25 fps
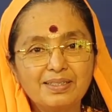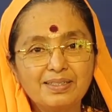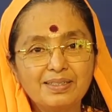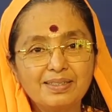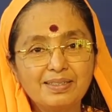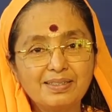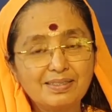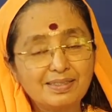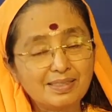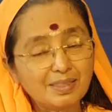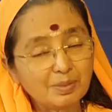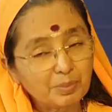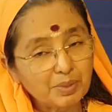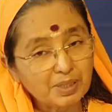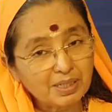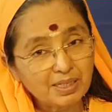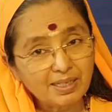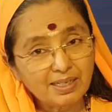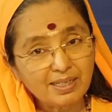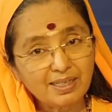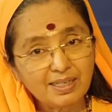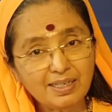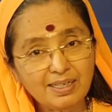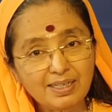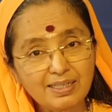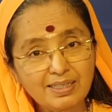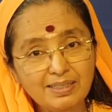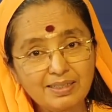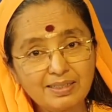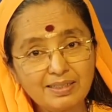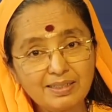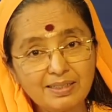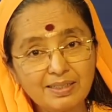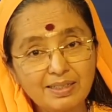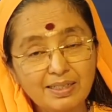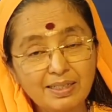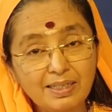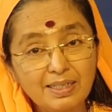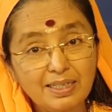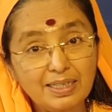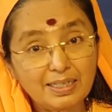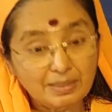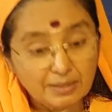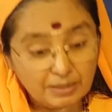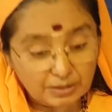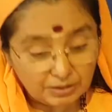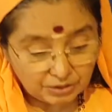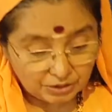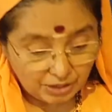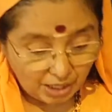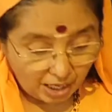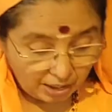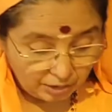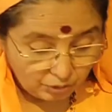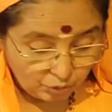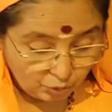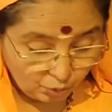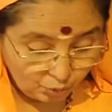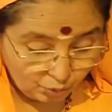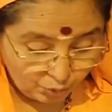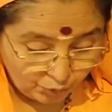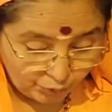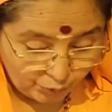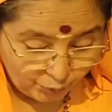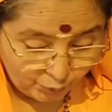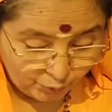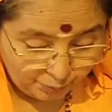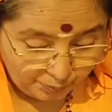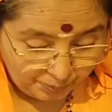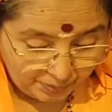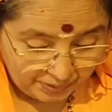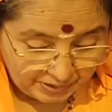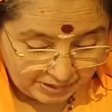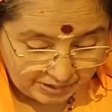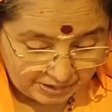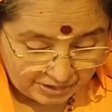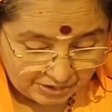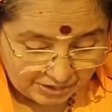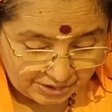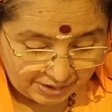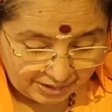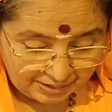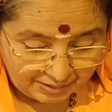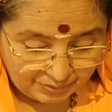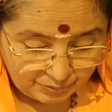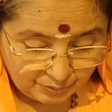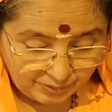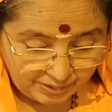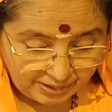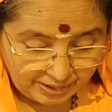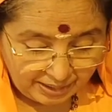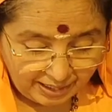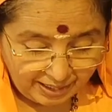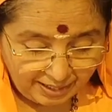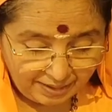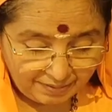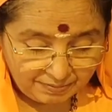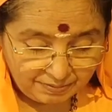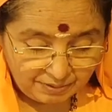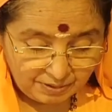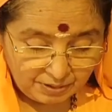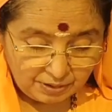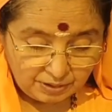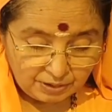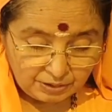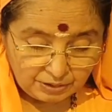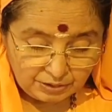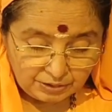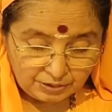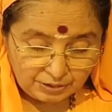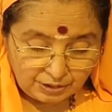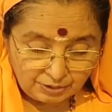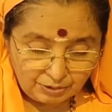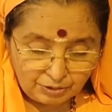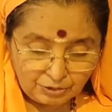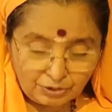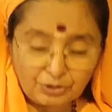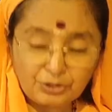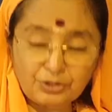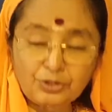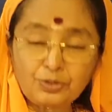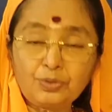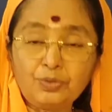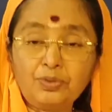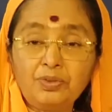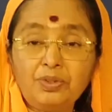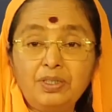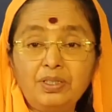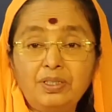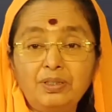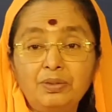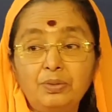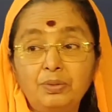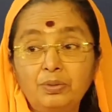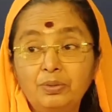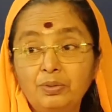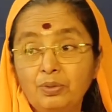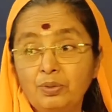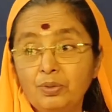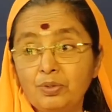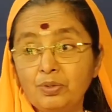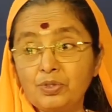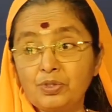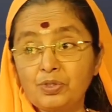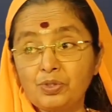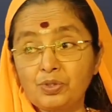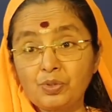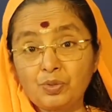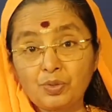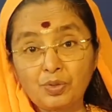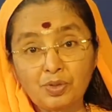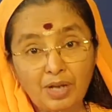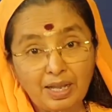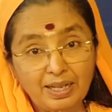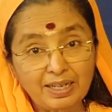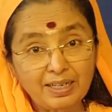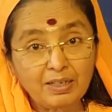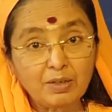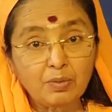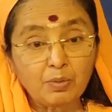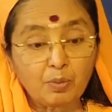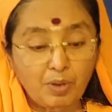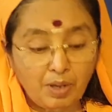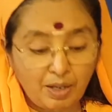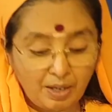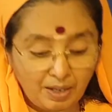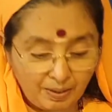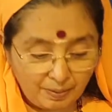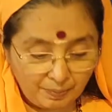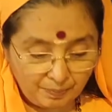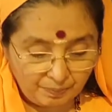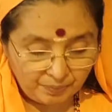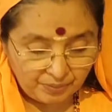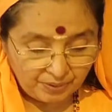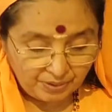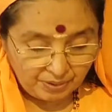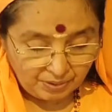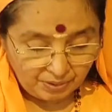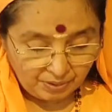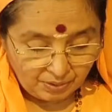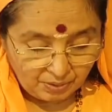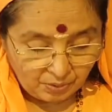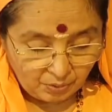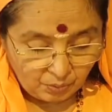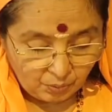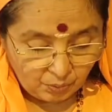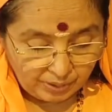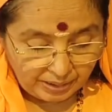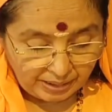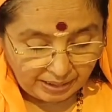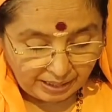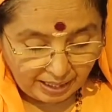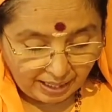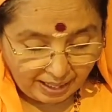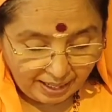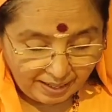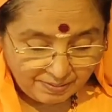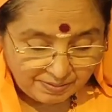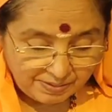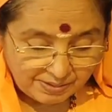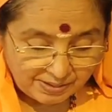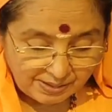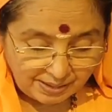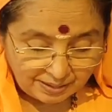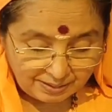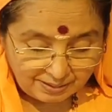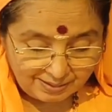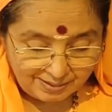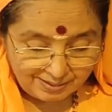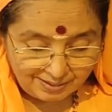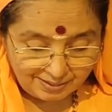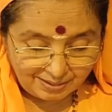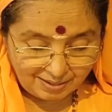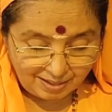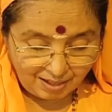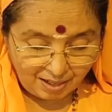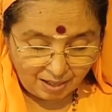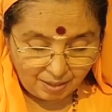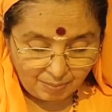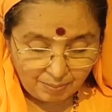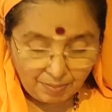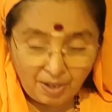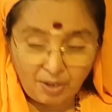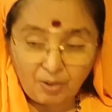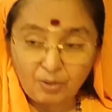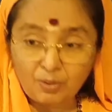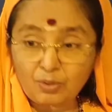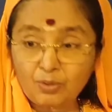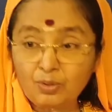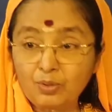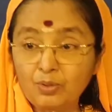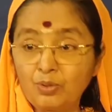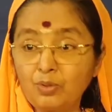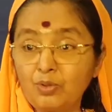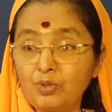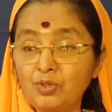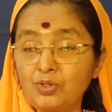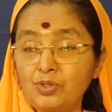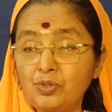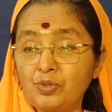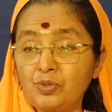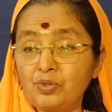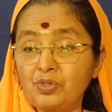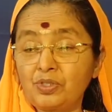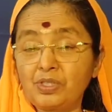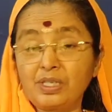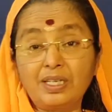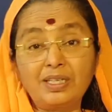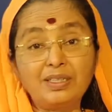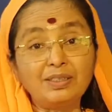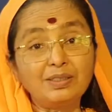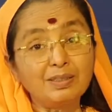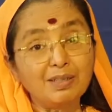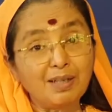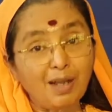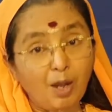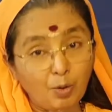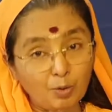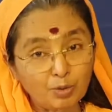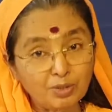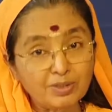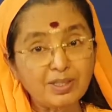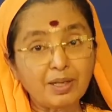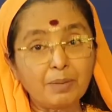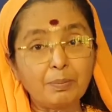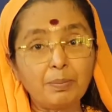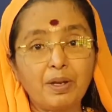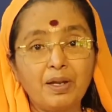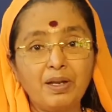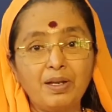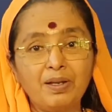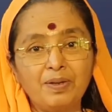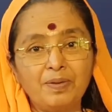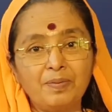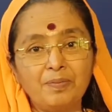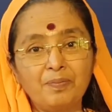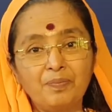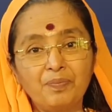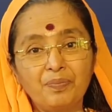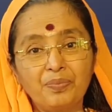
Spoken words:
Similarly, in the Chandogya Upanishad, we have Janashruti who goes to Raikwa. We have Satyakama who goes to sage Gautama.